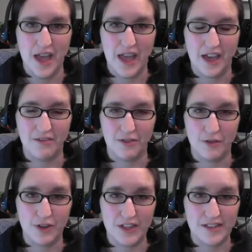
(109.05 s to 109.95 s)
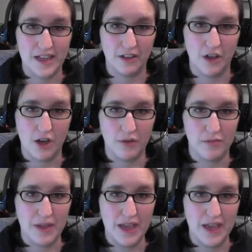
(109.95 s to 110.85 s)
and feel free to sing along with
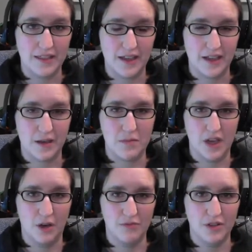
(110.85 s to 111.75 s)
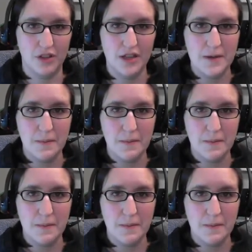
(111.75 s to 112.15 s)
me. I think it can be helpful.